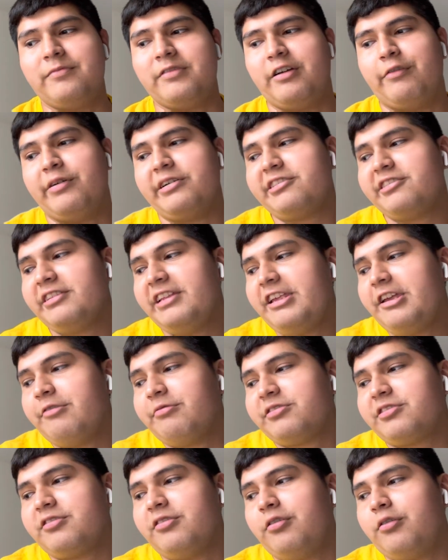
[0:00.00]
Originally he
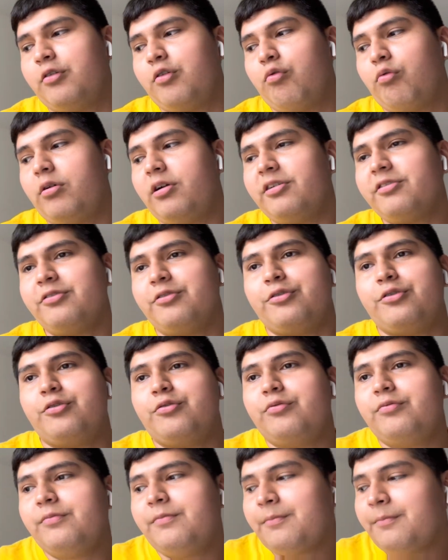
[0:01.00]
was called Grongu.
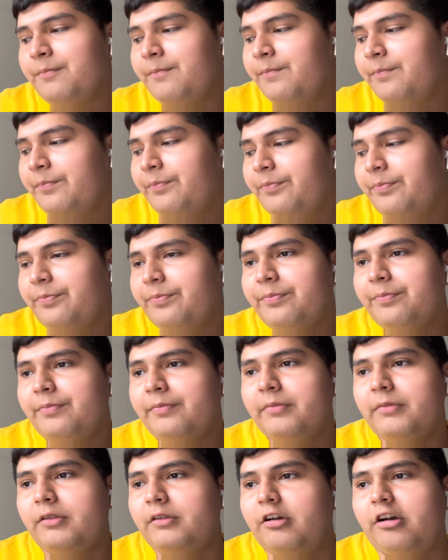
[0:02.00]

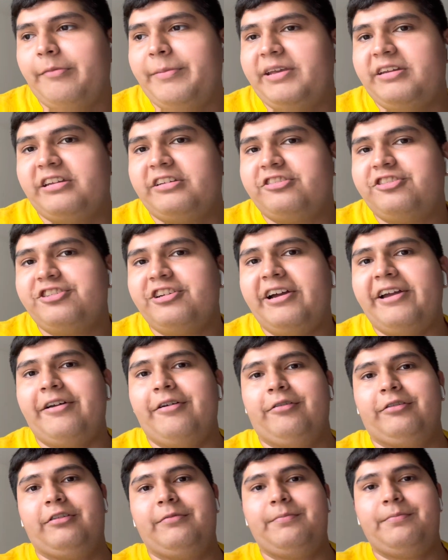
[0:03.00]
I mean the
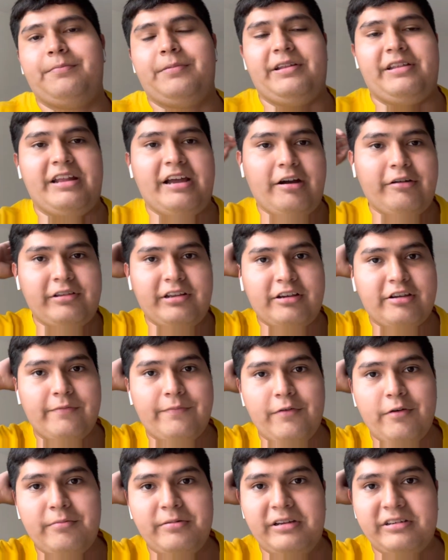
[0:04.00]
child, but now they
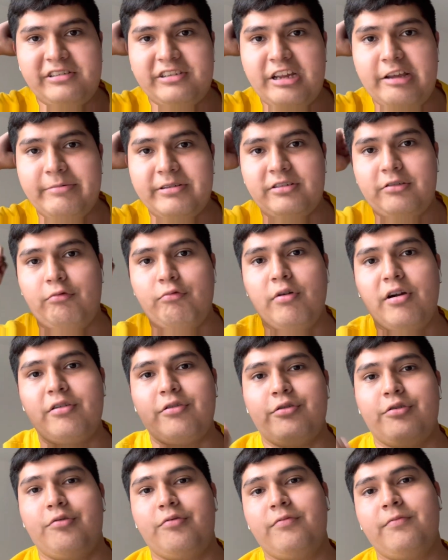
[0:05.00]
confirmed his name is
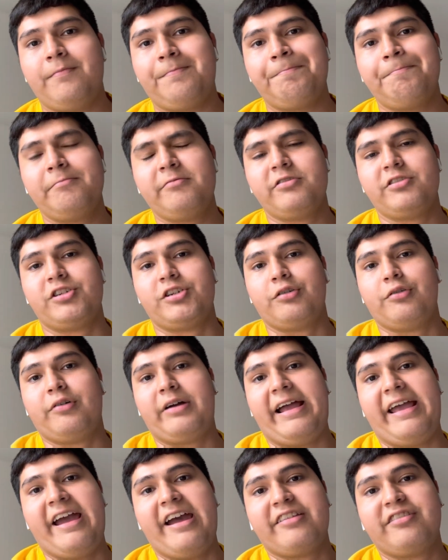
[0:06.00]
Grongu. So
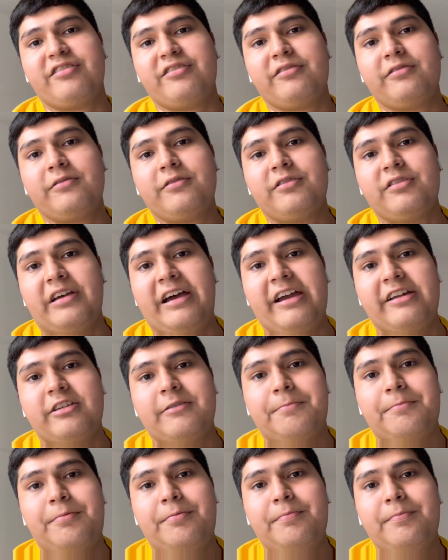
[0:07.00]
I had I had
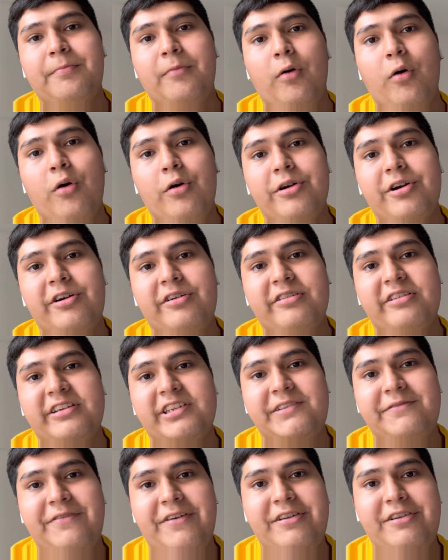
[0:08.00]
to order
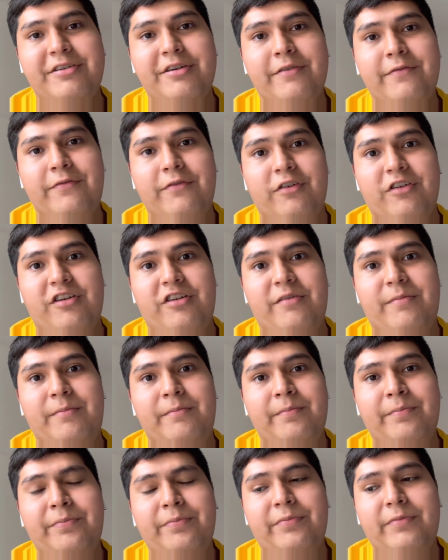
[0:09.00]
this figure for
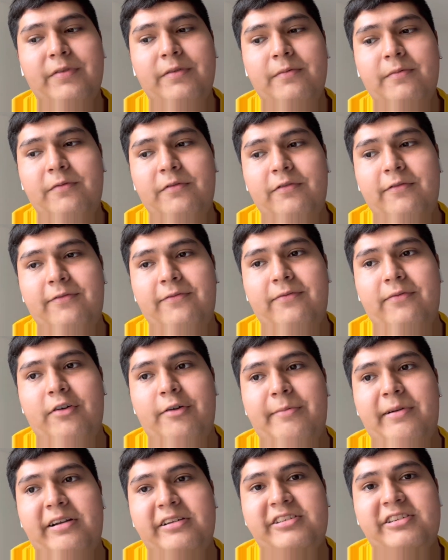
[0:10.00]
for
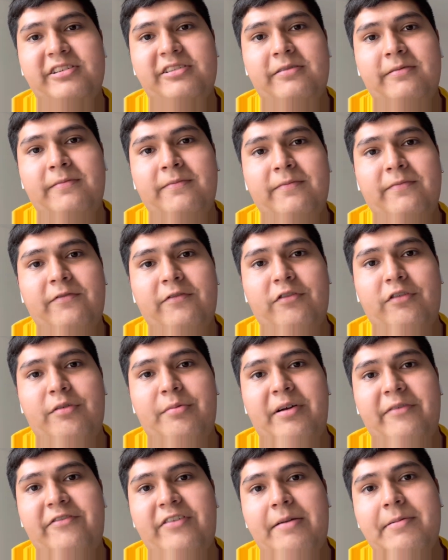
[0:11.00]
my for
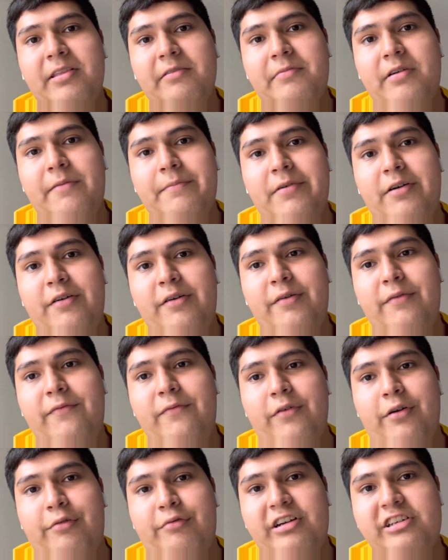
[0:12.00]
my family member
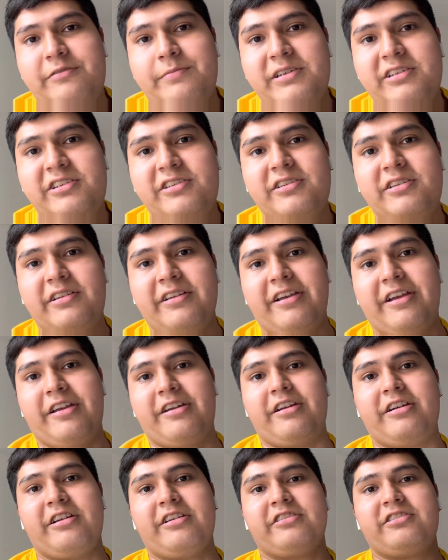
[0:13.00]
for Christmas and
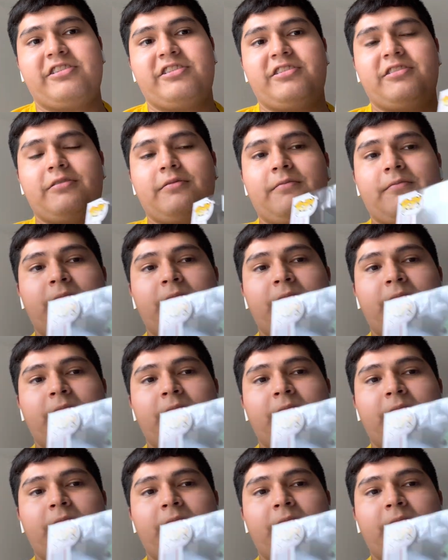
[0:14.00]
it is